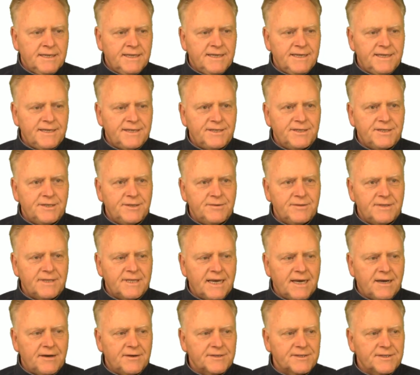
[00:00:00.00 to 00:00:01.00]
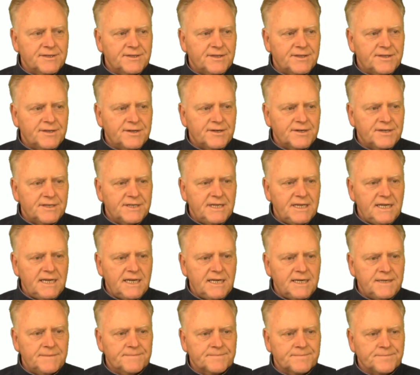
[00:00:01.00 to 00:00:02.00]
In
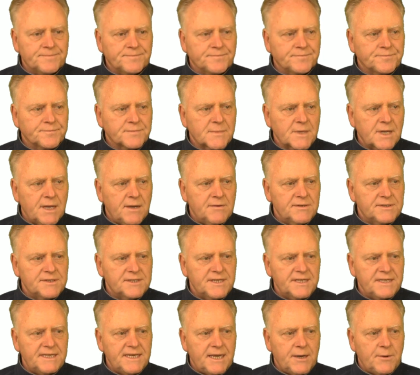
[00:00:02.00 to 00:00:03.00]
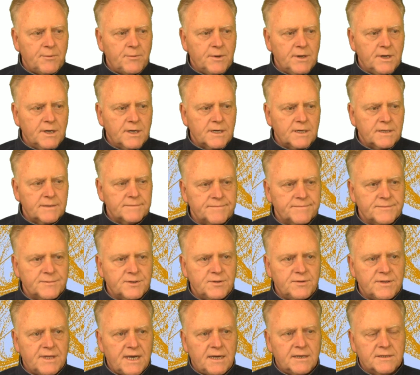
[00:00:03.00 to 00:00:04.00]
2013, I was sitting at work,
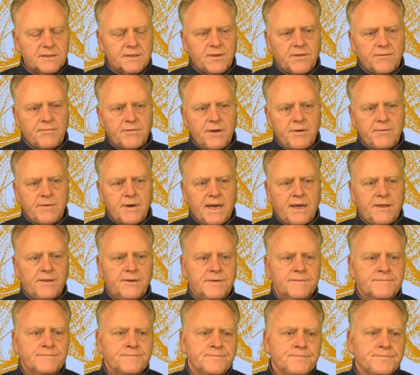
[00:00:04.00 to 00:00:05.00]
2003 rather,